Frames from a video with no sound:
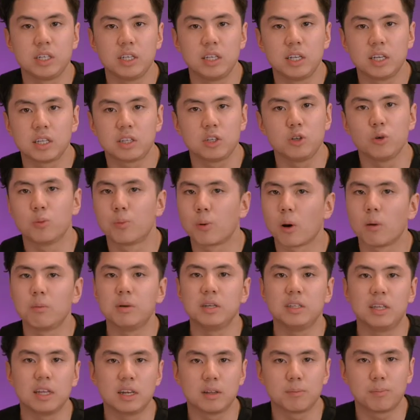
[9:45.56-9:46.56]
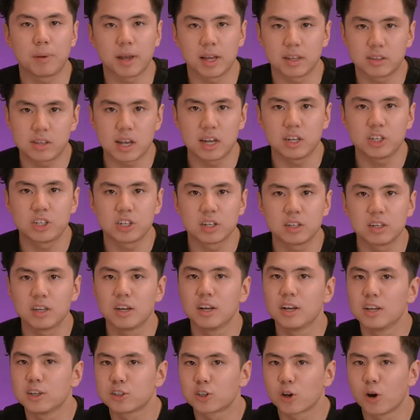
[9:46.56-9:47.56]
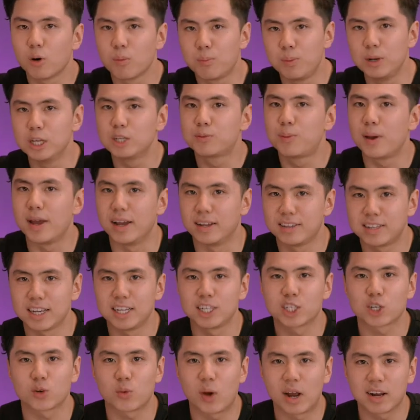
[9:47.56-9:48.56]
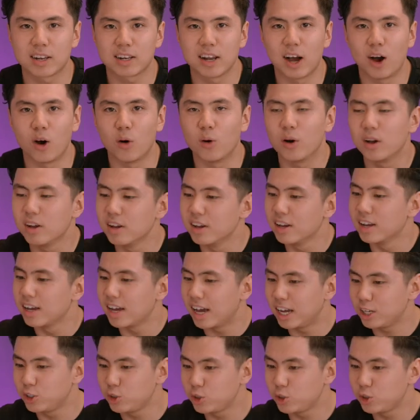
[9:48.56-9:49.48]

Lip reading: it, you probably didn't pay attention. So please pay attention right now. As you